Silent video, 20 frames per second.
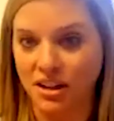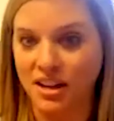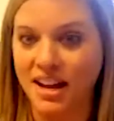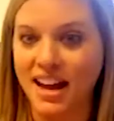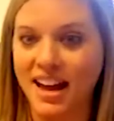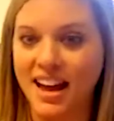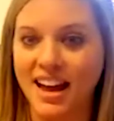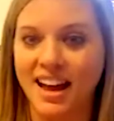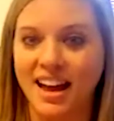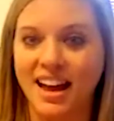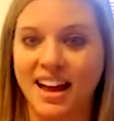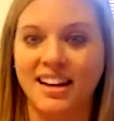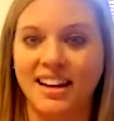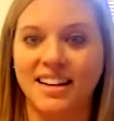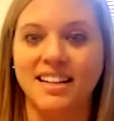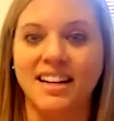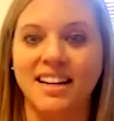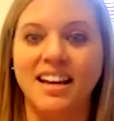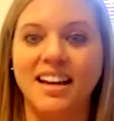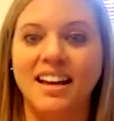
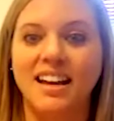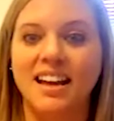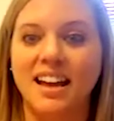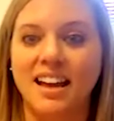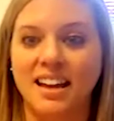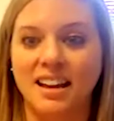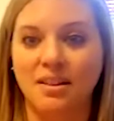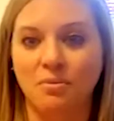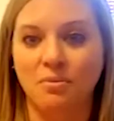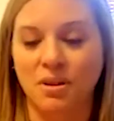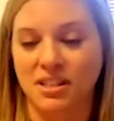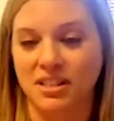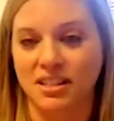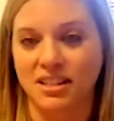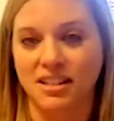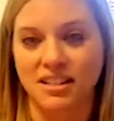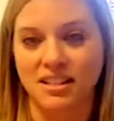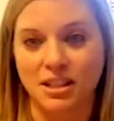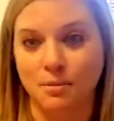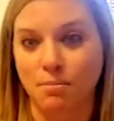And it was
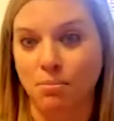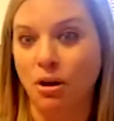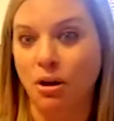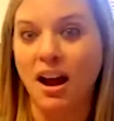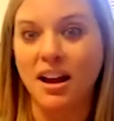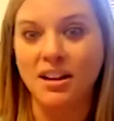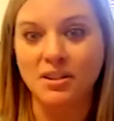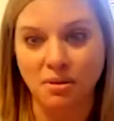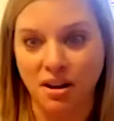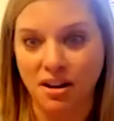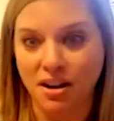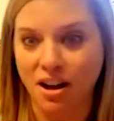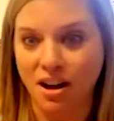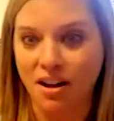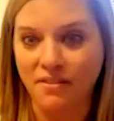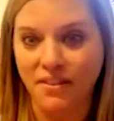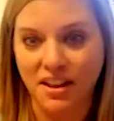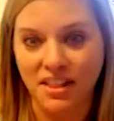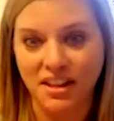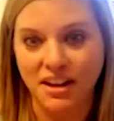a surprise
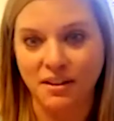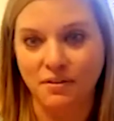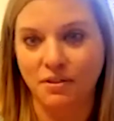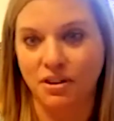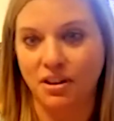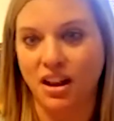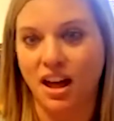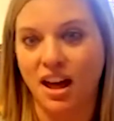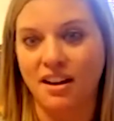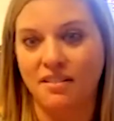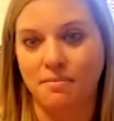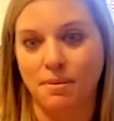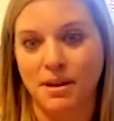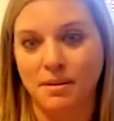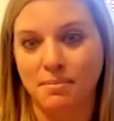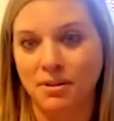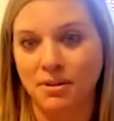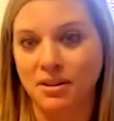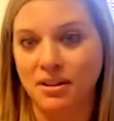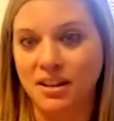runoff, I think, for a lot of
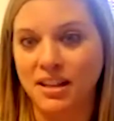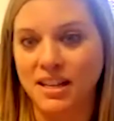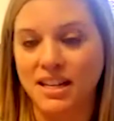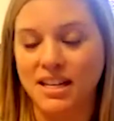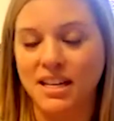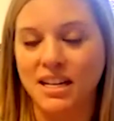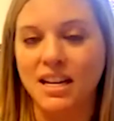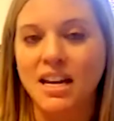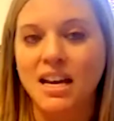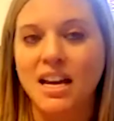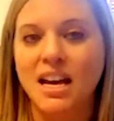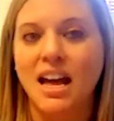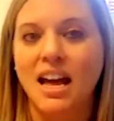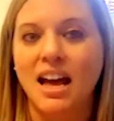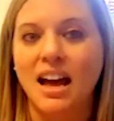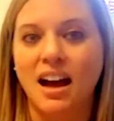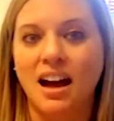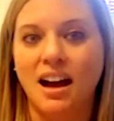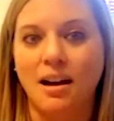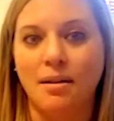people. And
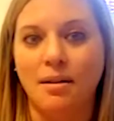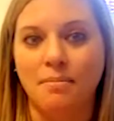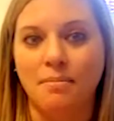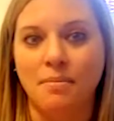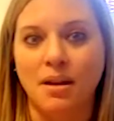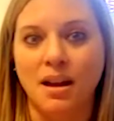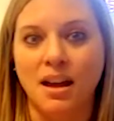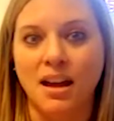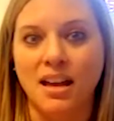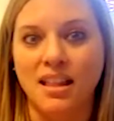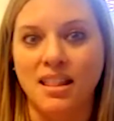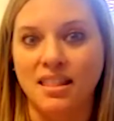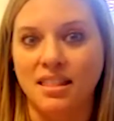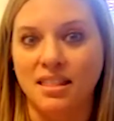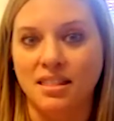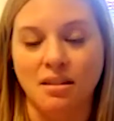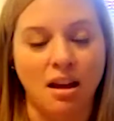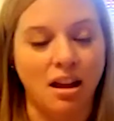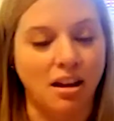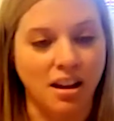
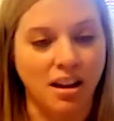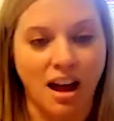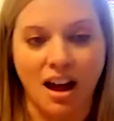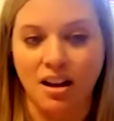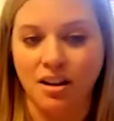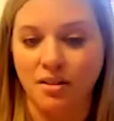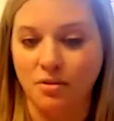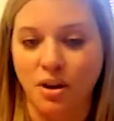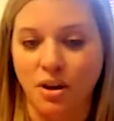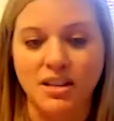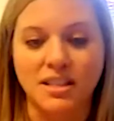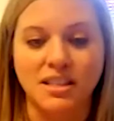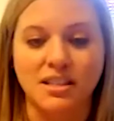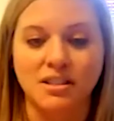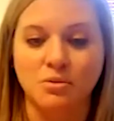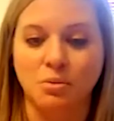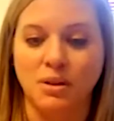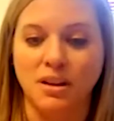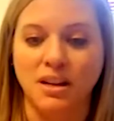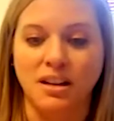a lot of
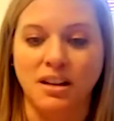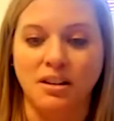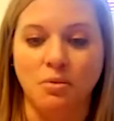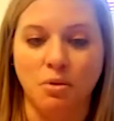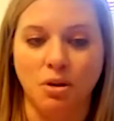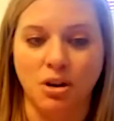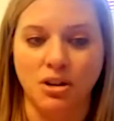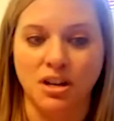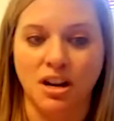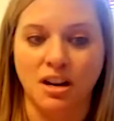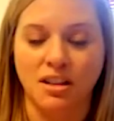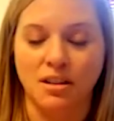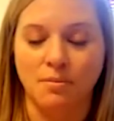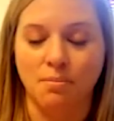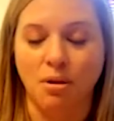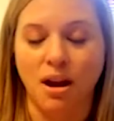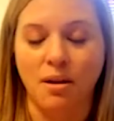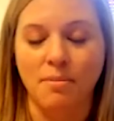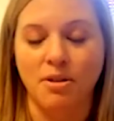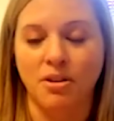races we worked on in the
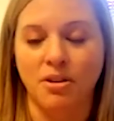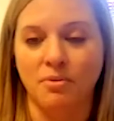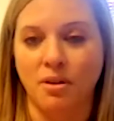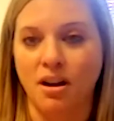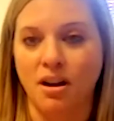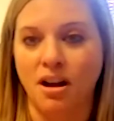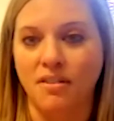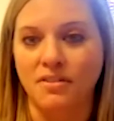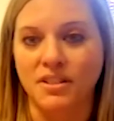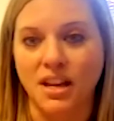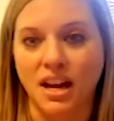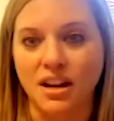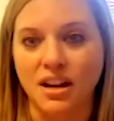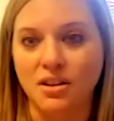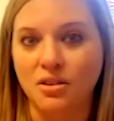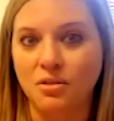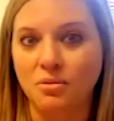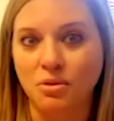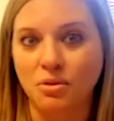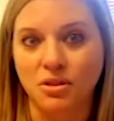primary runoff
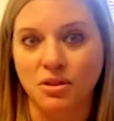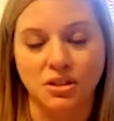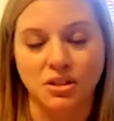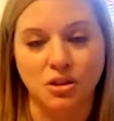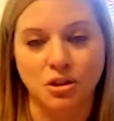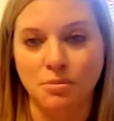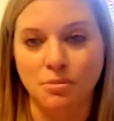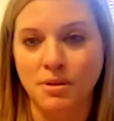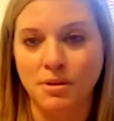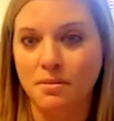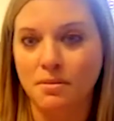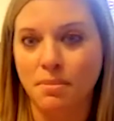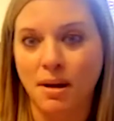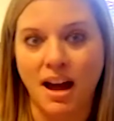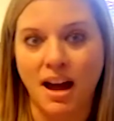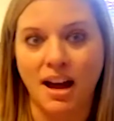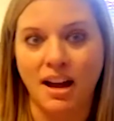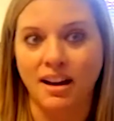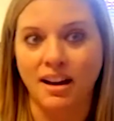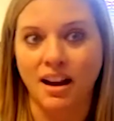cycle were determined
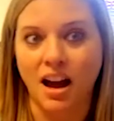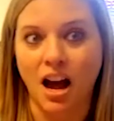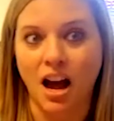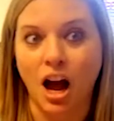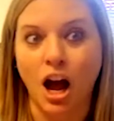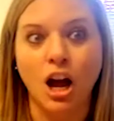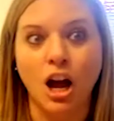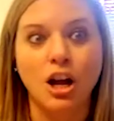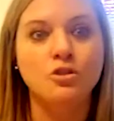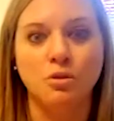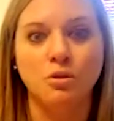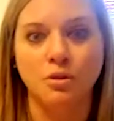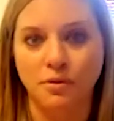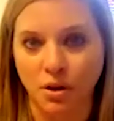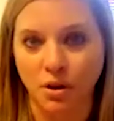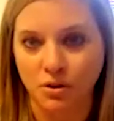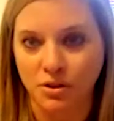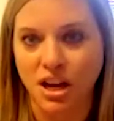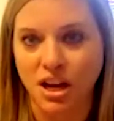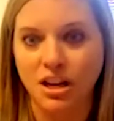by 100
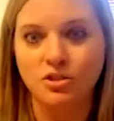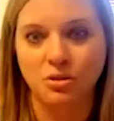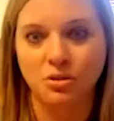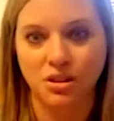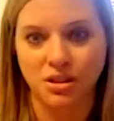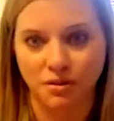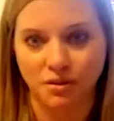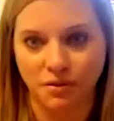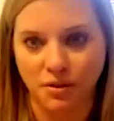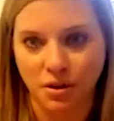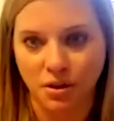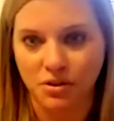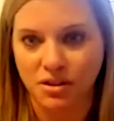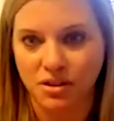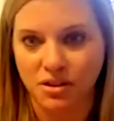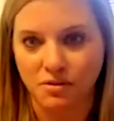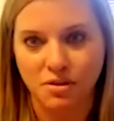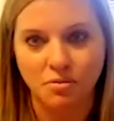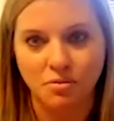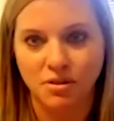votes, hundreds of votes.
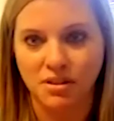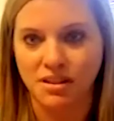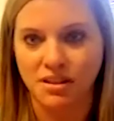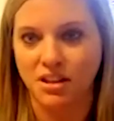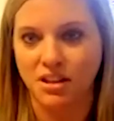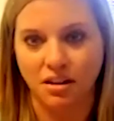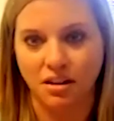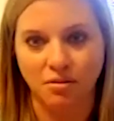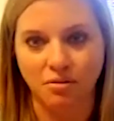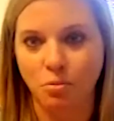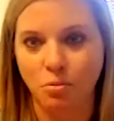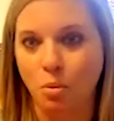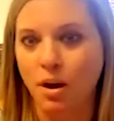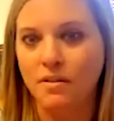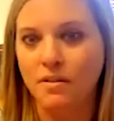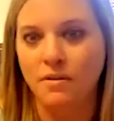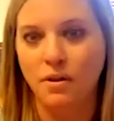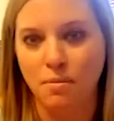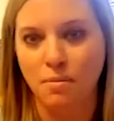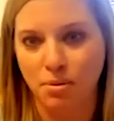It was,
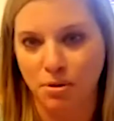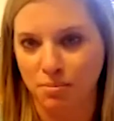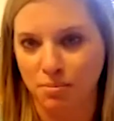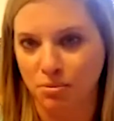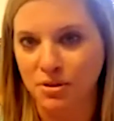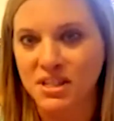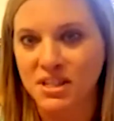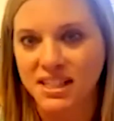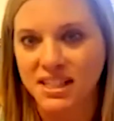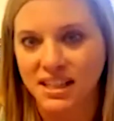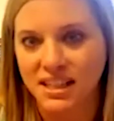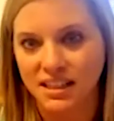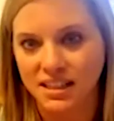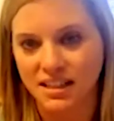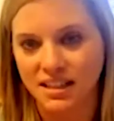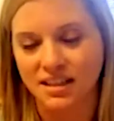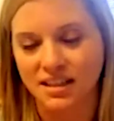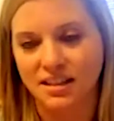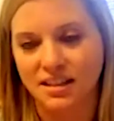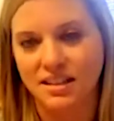one vote per precinct
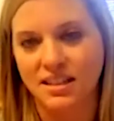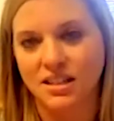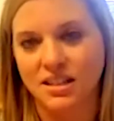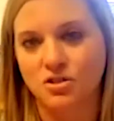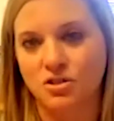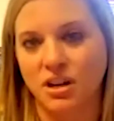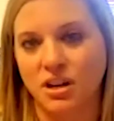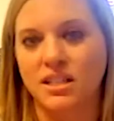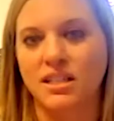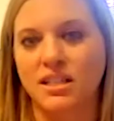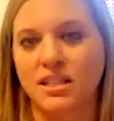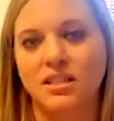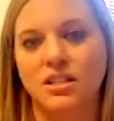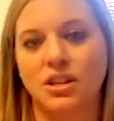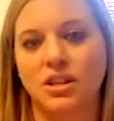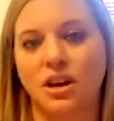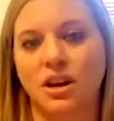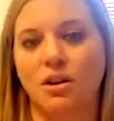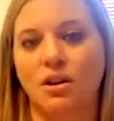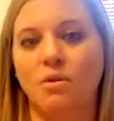in the district. And
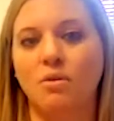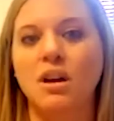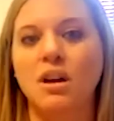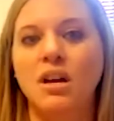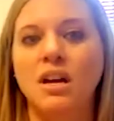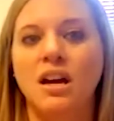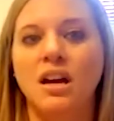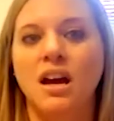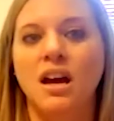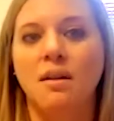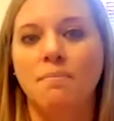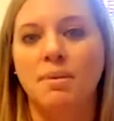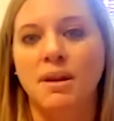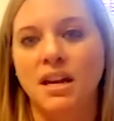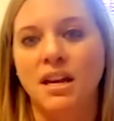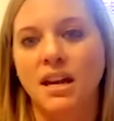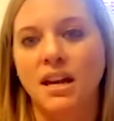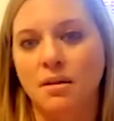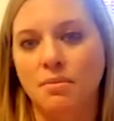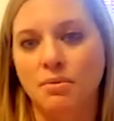so
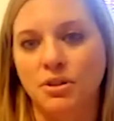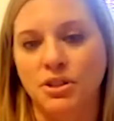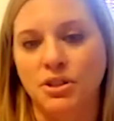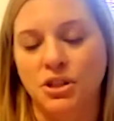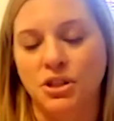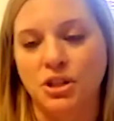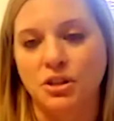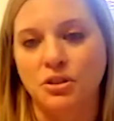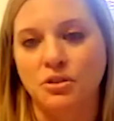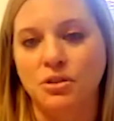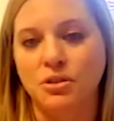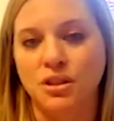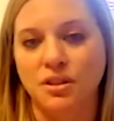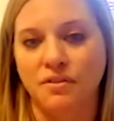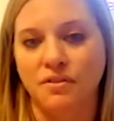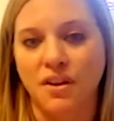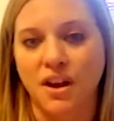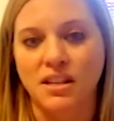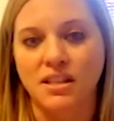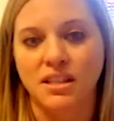being able to use the
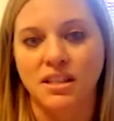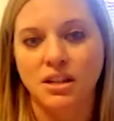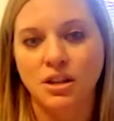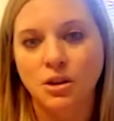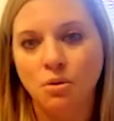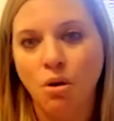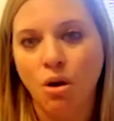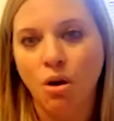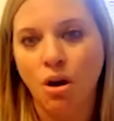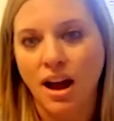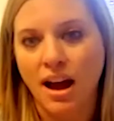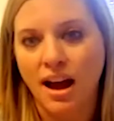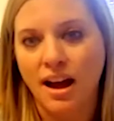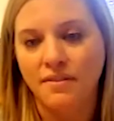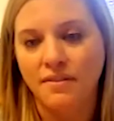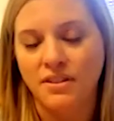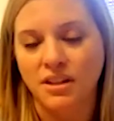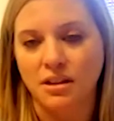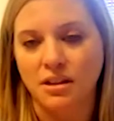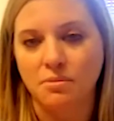funds that you all
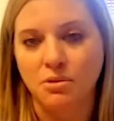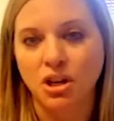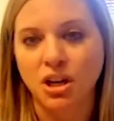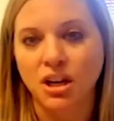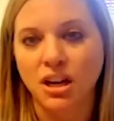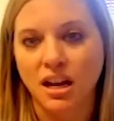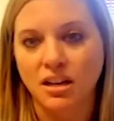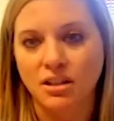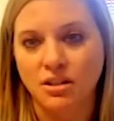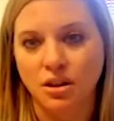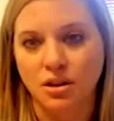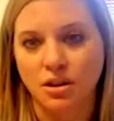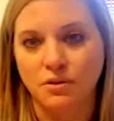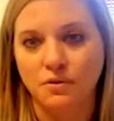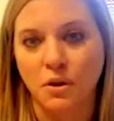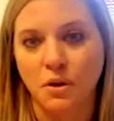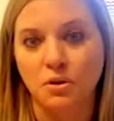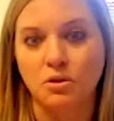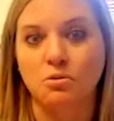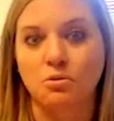have to communicate to those
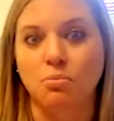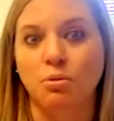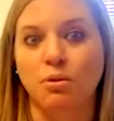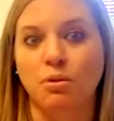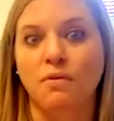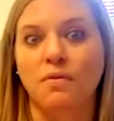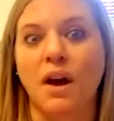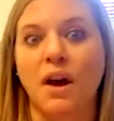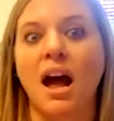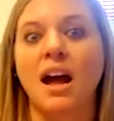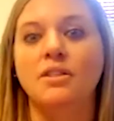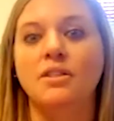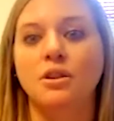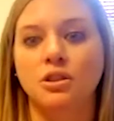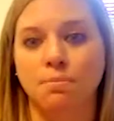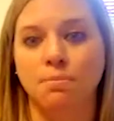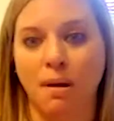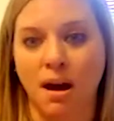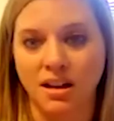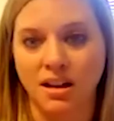voters, provide
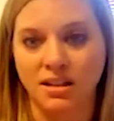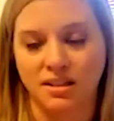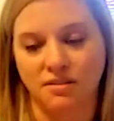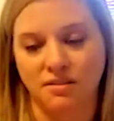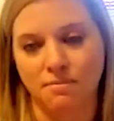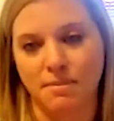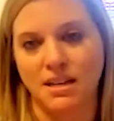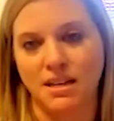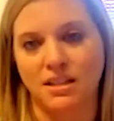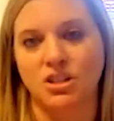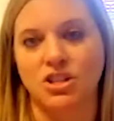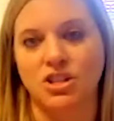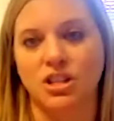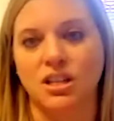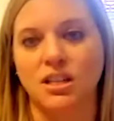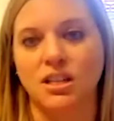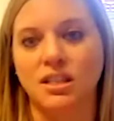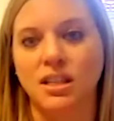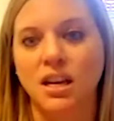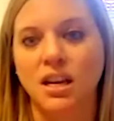those positive
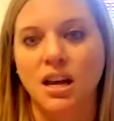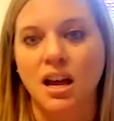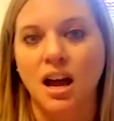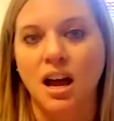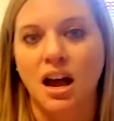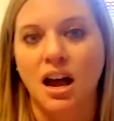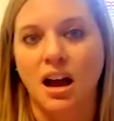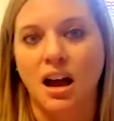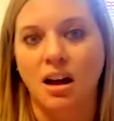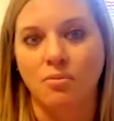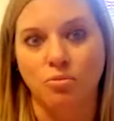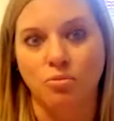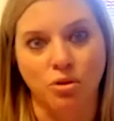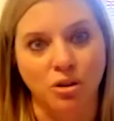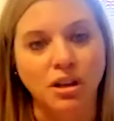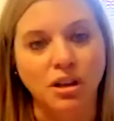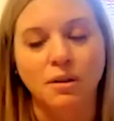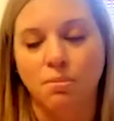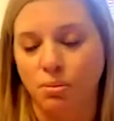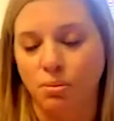messages,
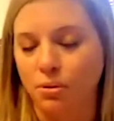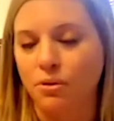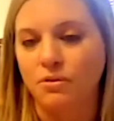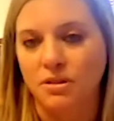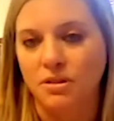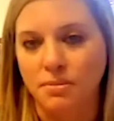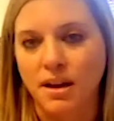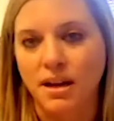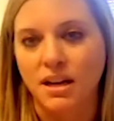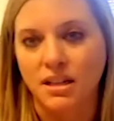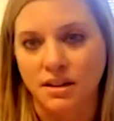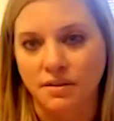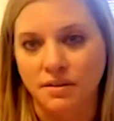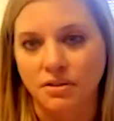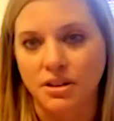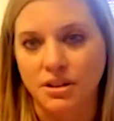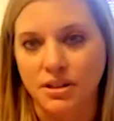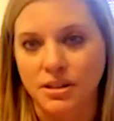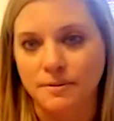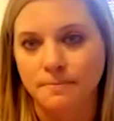really proved to make a
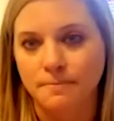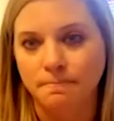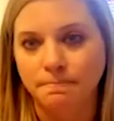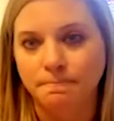difference.